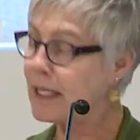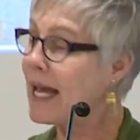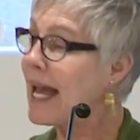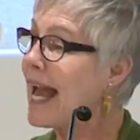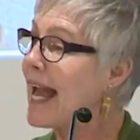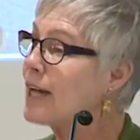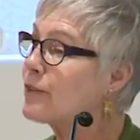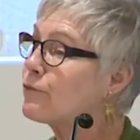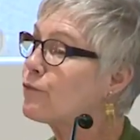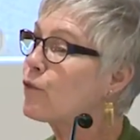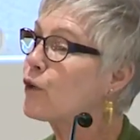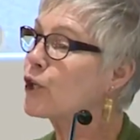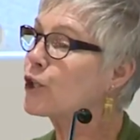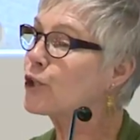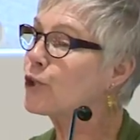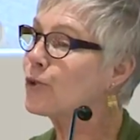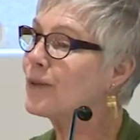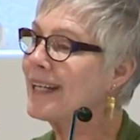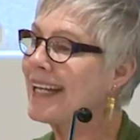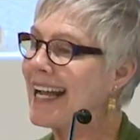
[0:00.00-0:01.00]
and for
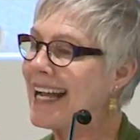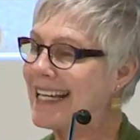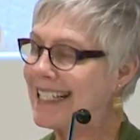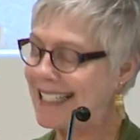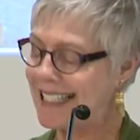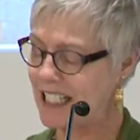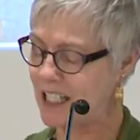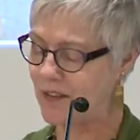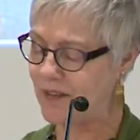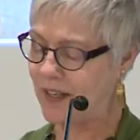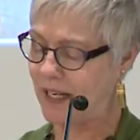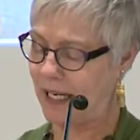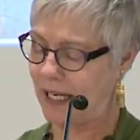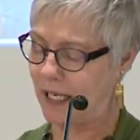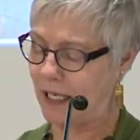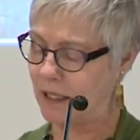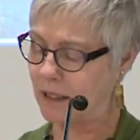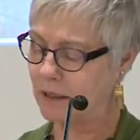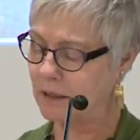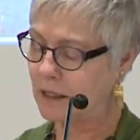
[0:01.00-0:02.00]

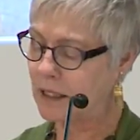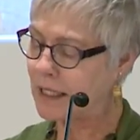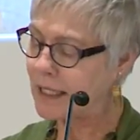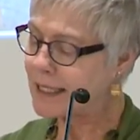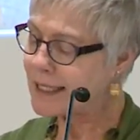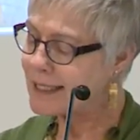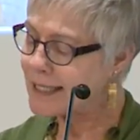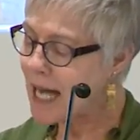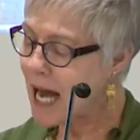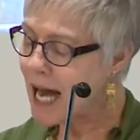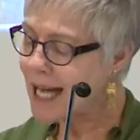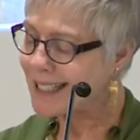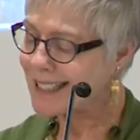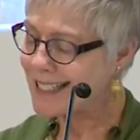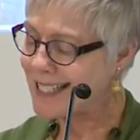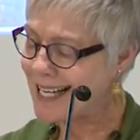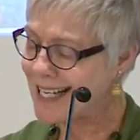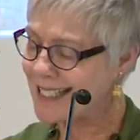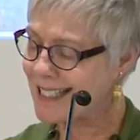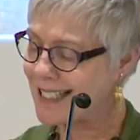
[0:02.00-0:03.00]
creativity, not
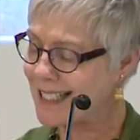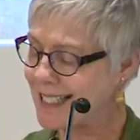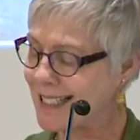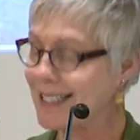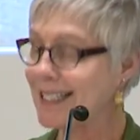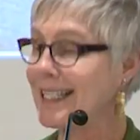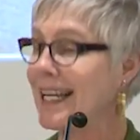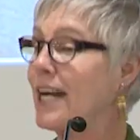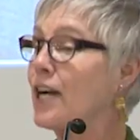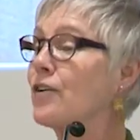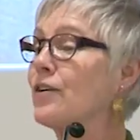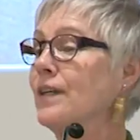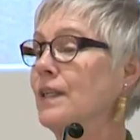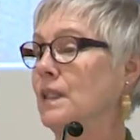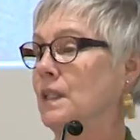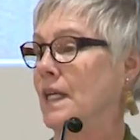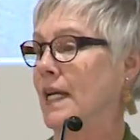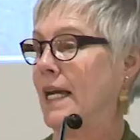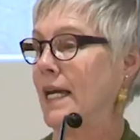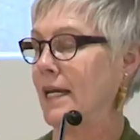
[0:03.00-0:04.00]

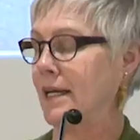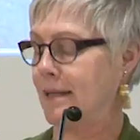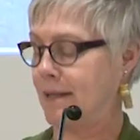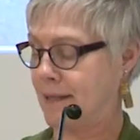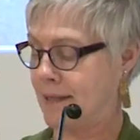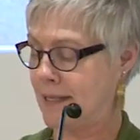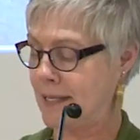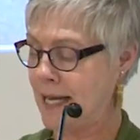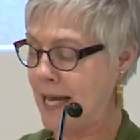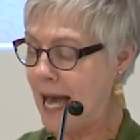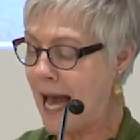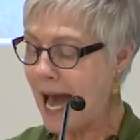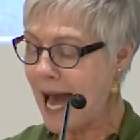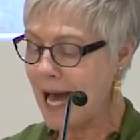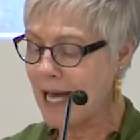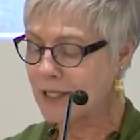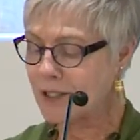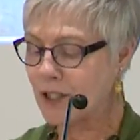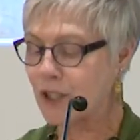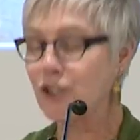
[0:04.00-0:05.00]
necessarily
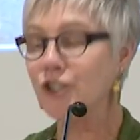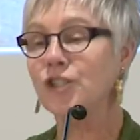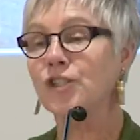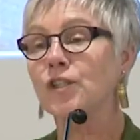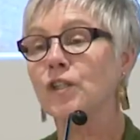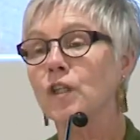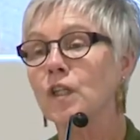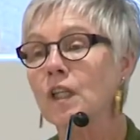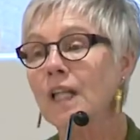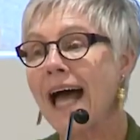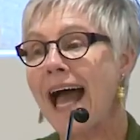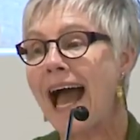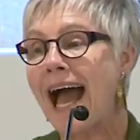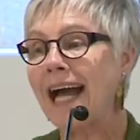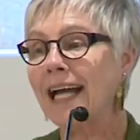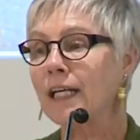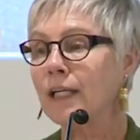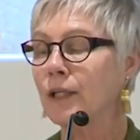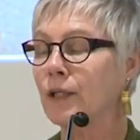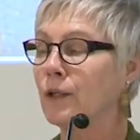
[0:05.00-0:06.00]
as a
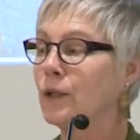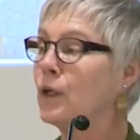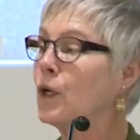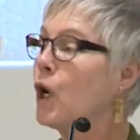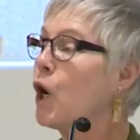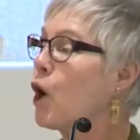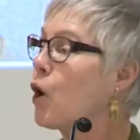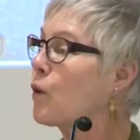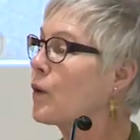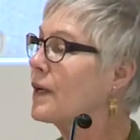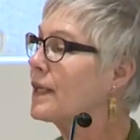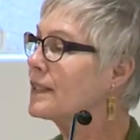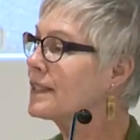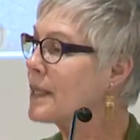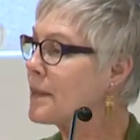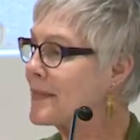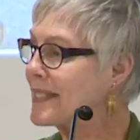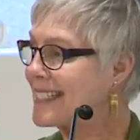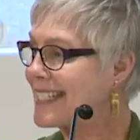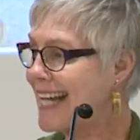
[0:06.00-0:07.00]
lack or a
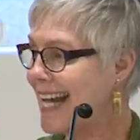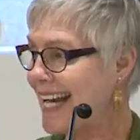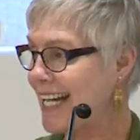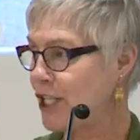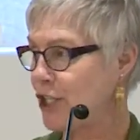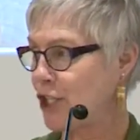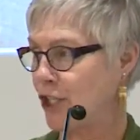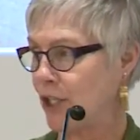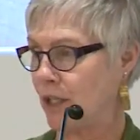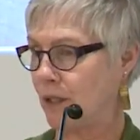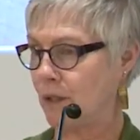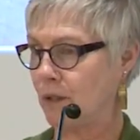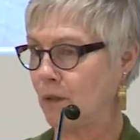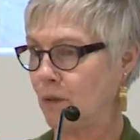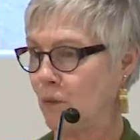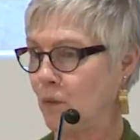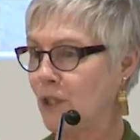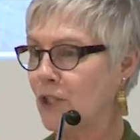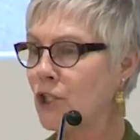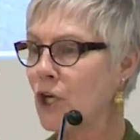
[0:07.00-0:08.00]
limitation,
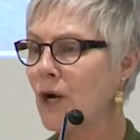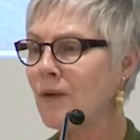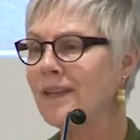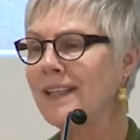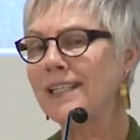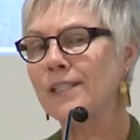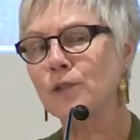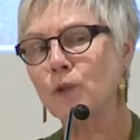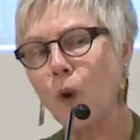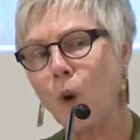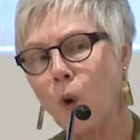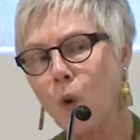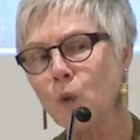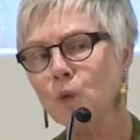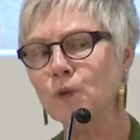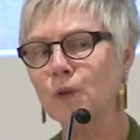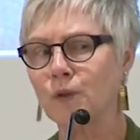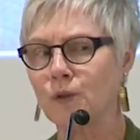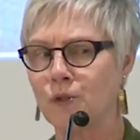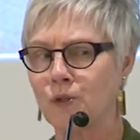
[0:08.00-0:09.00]
which are these
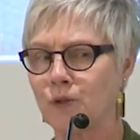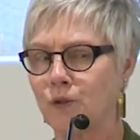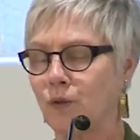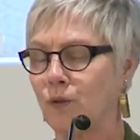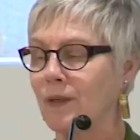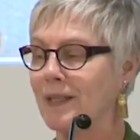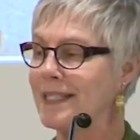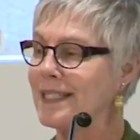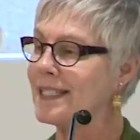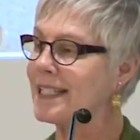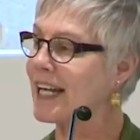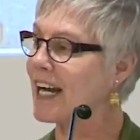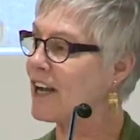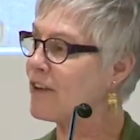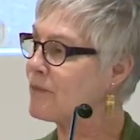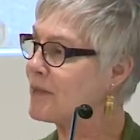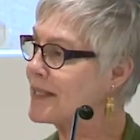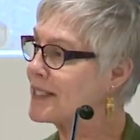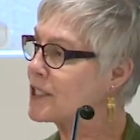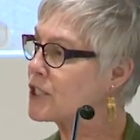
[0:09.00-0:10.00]
older stories that
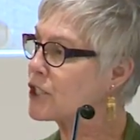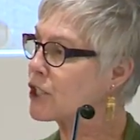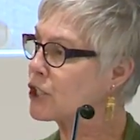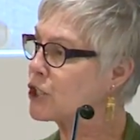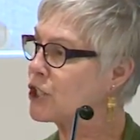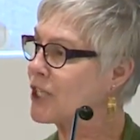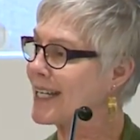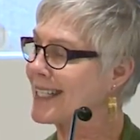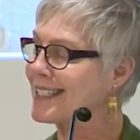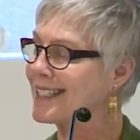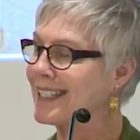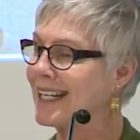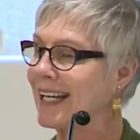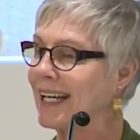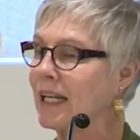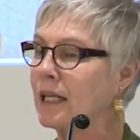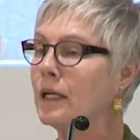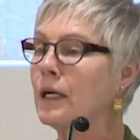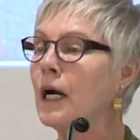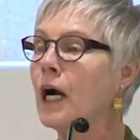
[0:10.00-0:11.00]
I've been
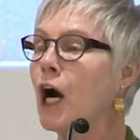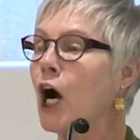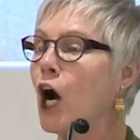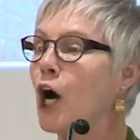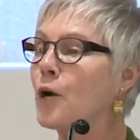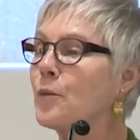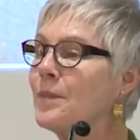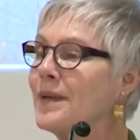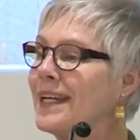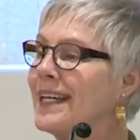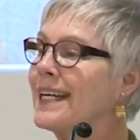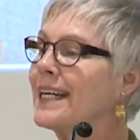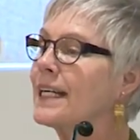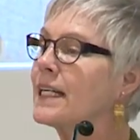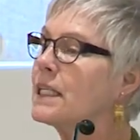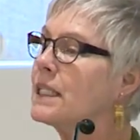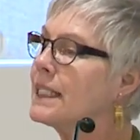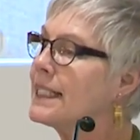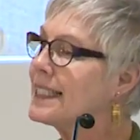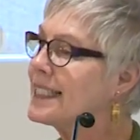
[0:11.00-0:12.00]
suggesting are
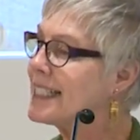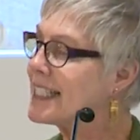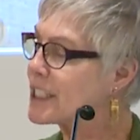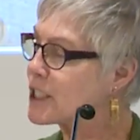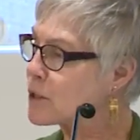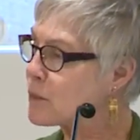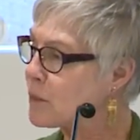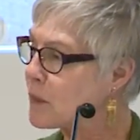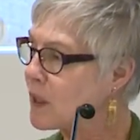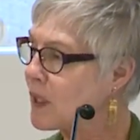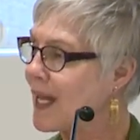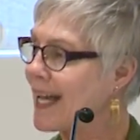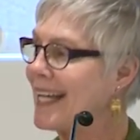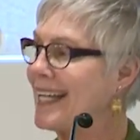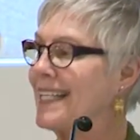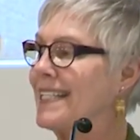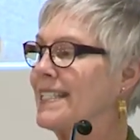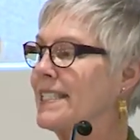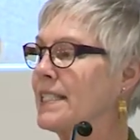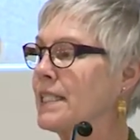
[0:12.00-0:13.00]
being
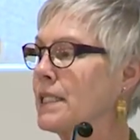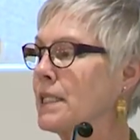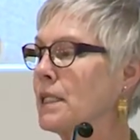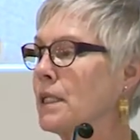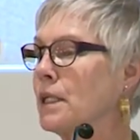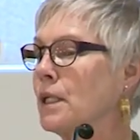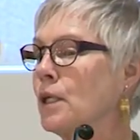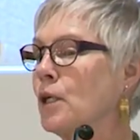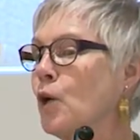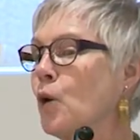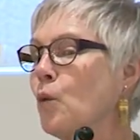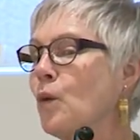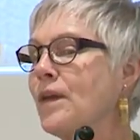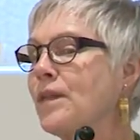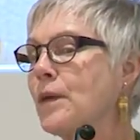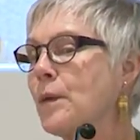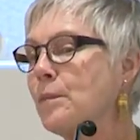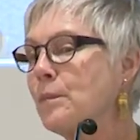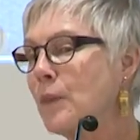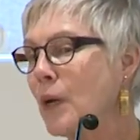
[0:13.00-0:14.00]
displaced
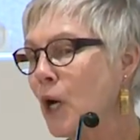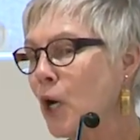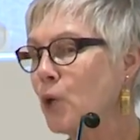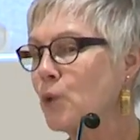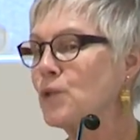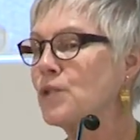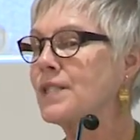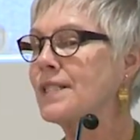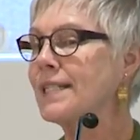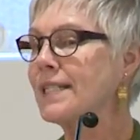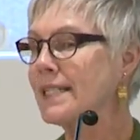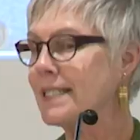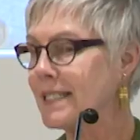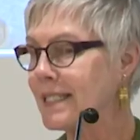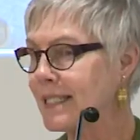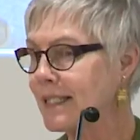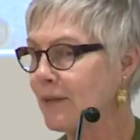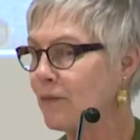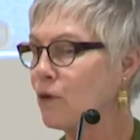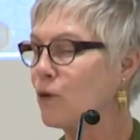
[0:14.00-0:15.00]
with a
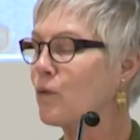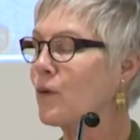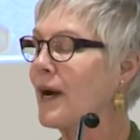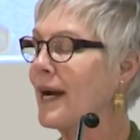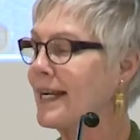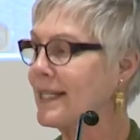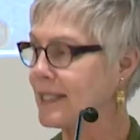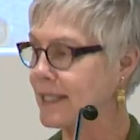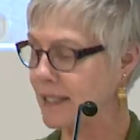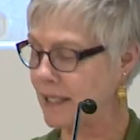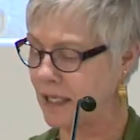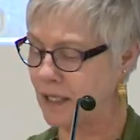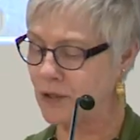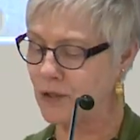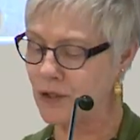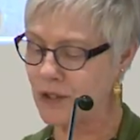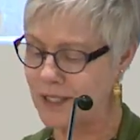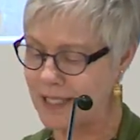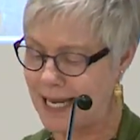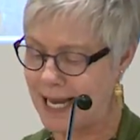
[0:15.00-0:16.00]
post-civil rights
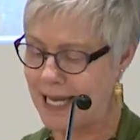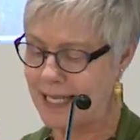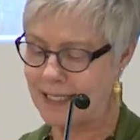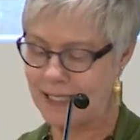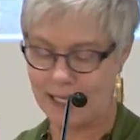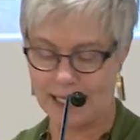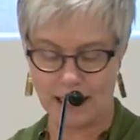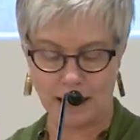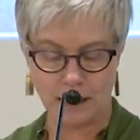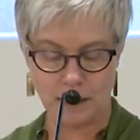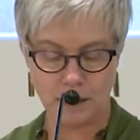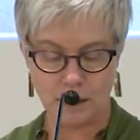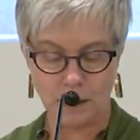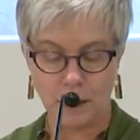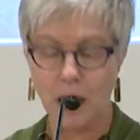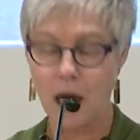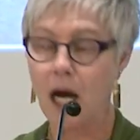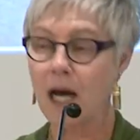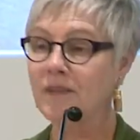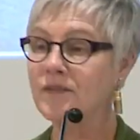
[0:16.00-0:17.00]
understanding
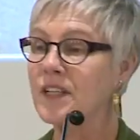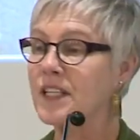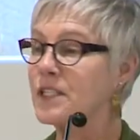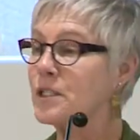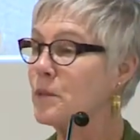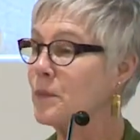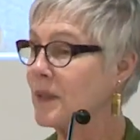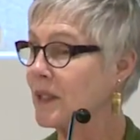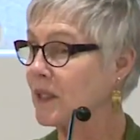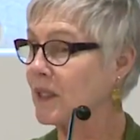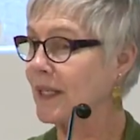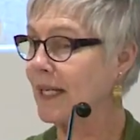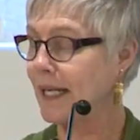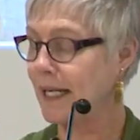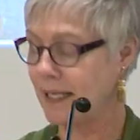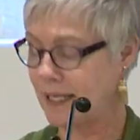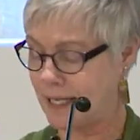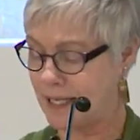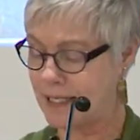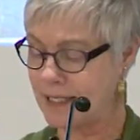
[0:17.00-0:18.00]
of
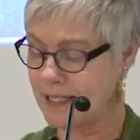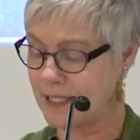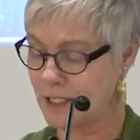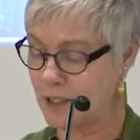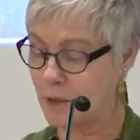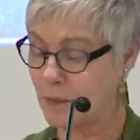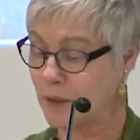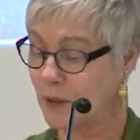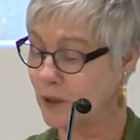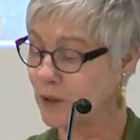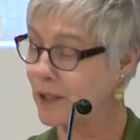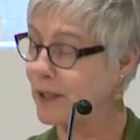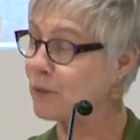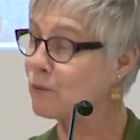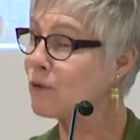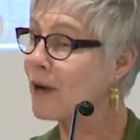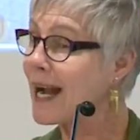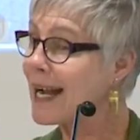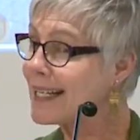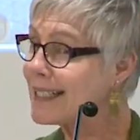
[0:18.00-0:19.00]
disability and disability
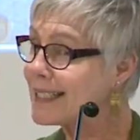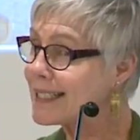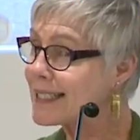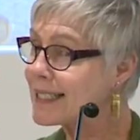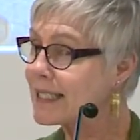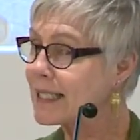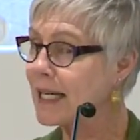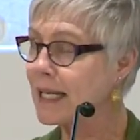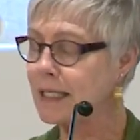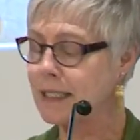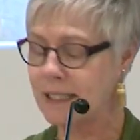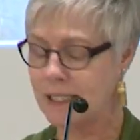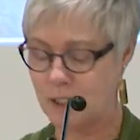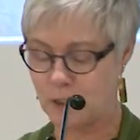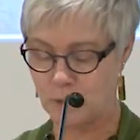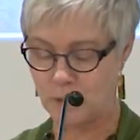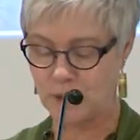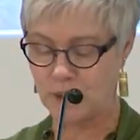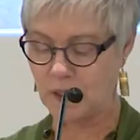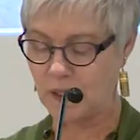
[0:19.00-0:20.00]
rights and
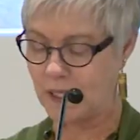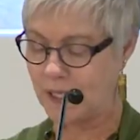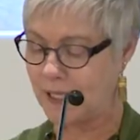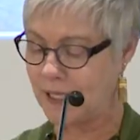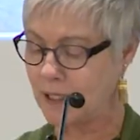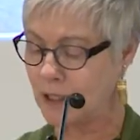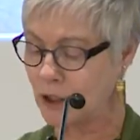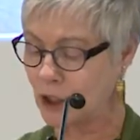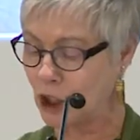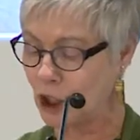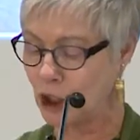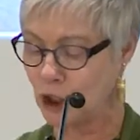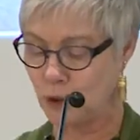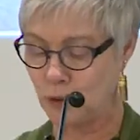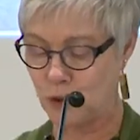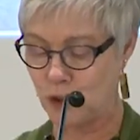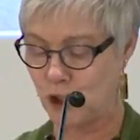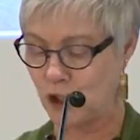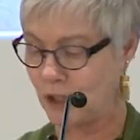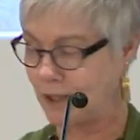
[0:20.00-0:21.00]
disability
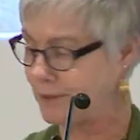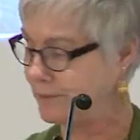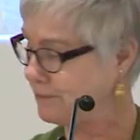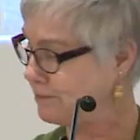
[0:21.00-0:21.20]
inclusion.